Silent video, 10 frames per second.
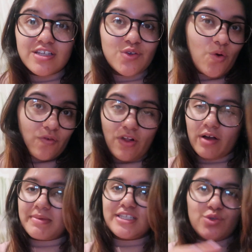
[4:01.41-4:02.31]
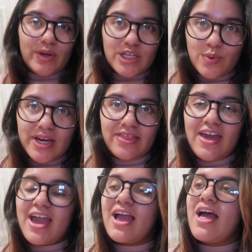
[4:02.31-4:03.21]
this whole Vlogmas 2020
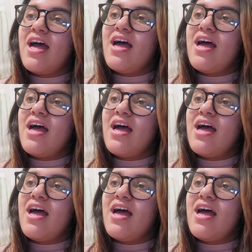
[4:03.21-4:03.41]
thing